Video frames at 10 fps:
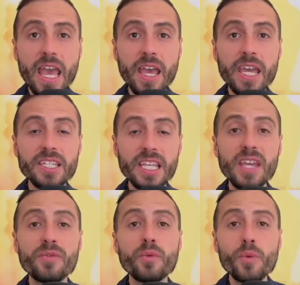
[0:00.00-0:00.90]
is
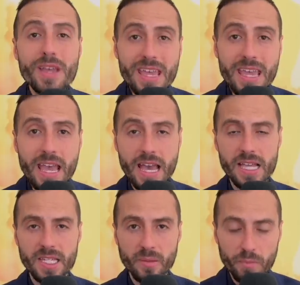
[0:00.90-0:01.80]
if we,
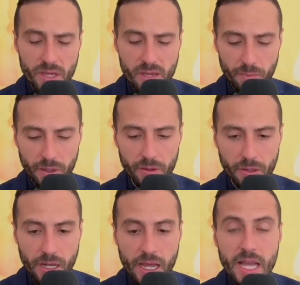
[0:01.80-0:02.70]
as a people,
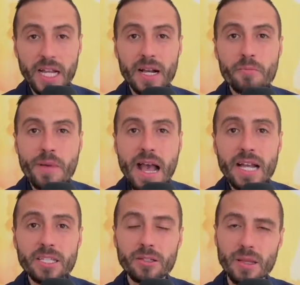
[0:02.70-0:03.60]
come
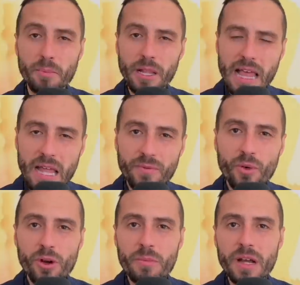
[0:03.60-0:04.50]
back to the
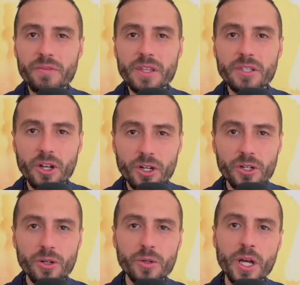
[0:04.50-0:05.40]
platform of
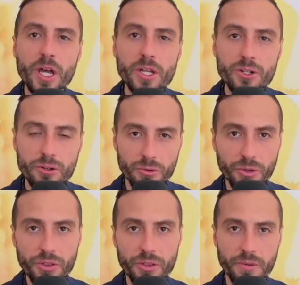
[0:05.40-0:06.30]
eternal
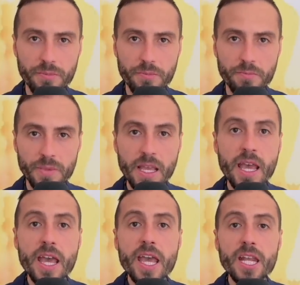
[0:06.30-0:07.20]
truth.
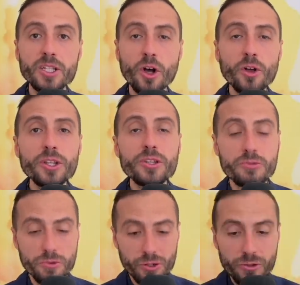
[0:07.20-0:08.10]
It is only
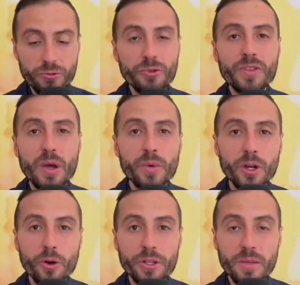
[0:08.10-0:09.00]
through truth that we're
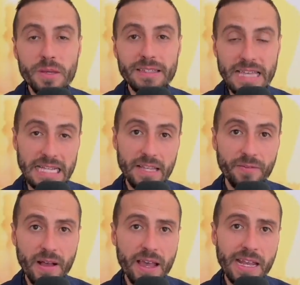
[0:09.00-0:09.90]
going to be
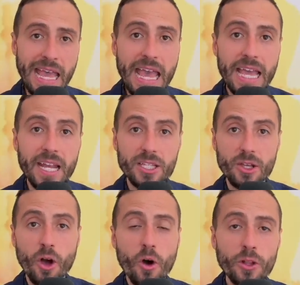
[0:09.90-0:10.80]
sanctified, and it's
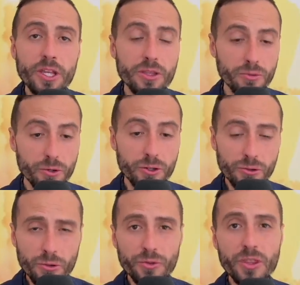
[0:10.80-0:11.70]
only through
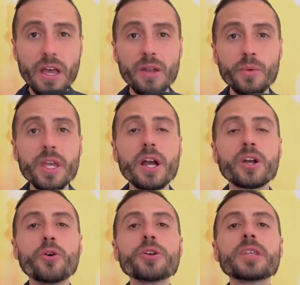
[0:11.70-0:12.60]
truth that we are
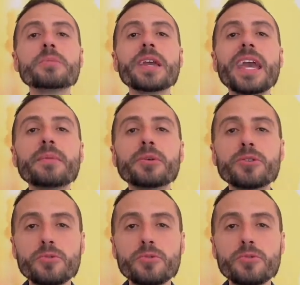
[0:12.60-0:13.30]
going to be able to